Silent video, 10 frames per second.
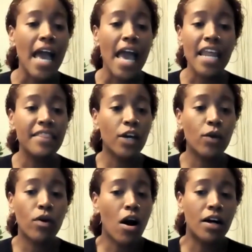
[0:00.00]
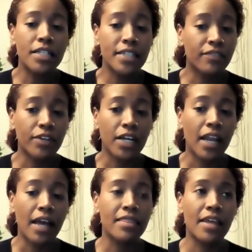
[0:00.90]
I think we're all different.
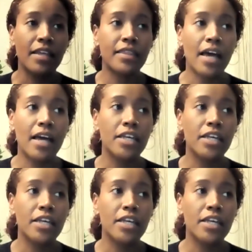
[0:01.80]
And I think that,